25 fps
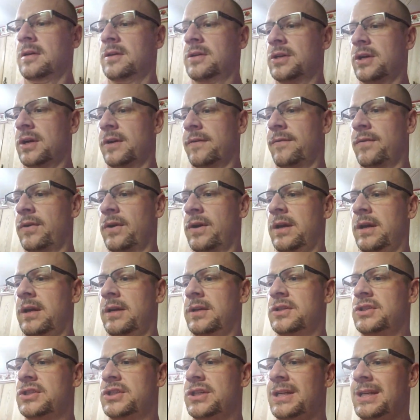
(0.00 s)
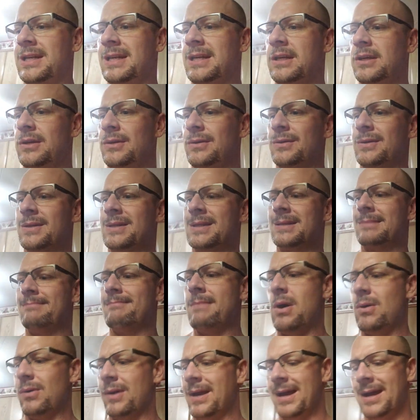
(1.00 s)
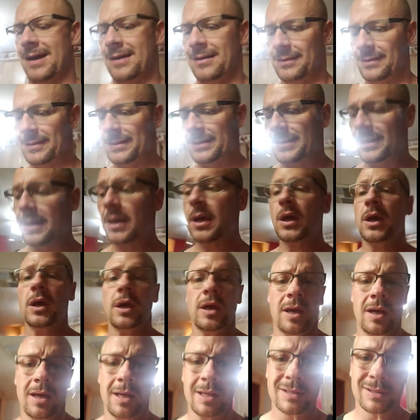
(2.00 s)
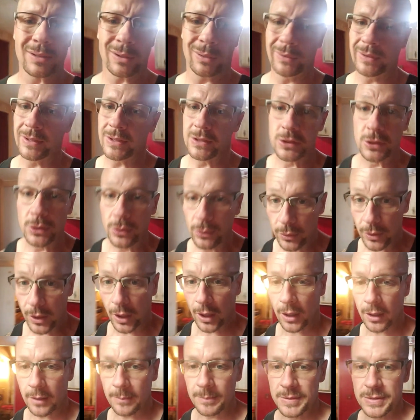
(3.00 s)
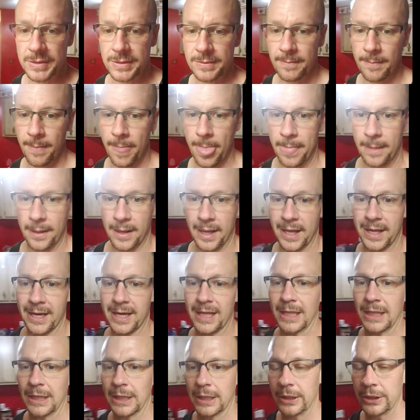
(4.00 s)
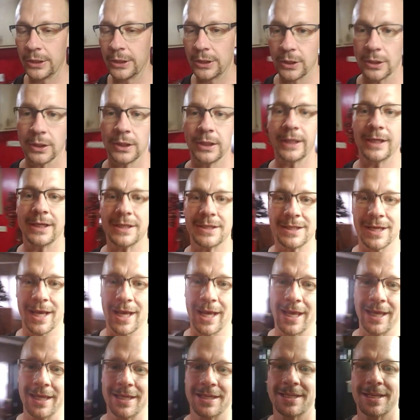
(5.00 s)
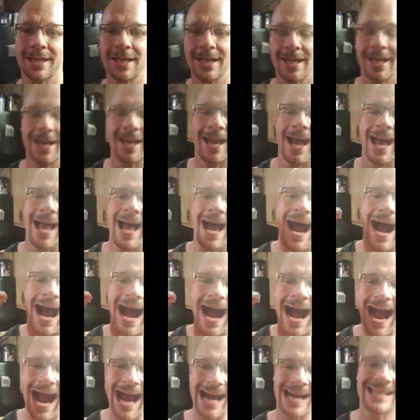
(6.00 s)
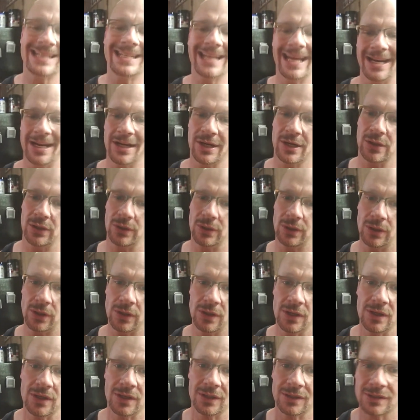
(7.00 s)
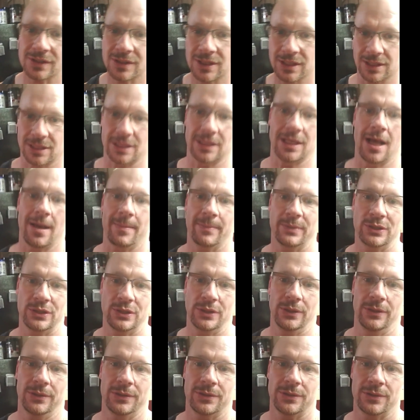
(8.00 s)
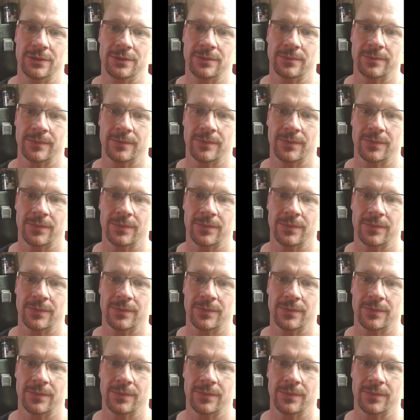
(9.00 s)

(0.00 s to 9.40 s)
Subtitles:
sugar-free G. Hughes Smokehouse. It's only 2 carbs, and it literally tastes identical to Sloppy Joe's.